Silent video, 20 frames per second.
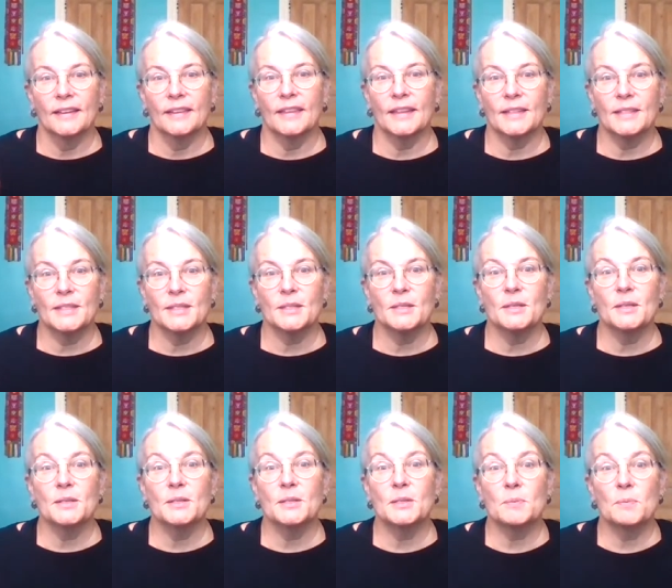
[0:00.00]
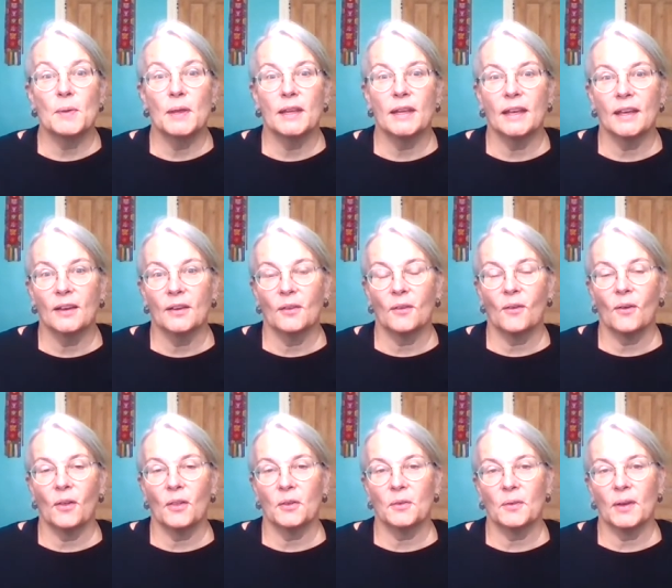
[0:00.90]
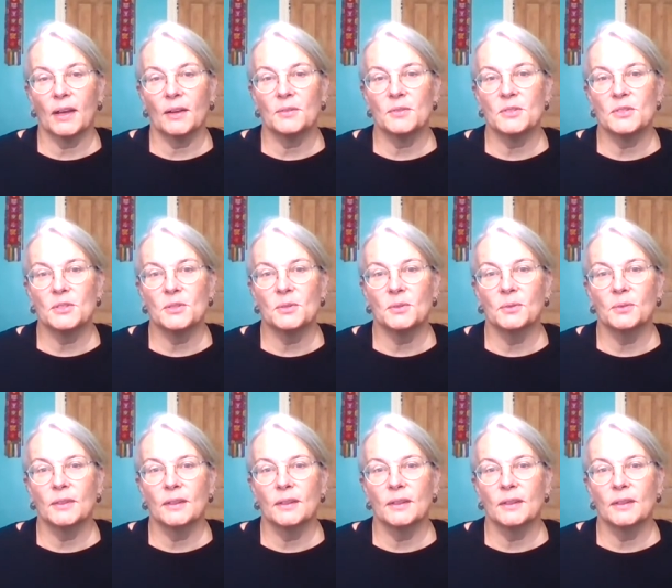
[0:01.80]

that's spinning all around you.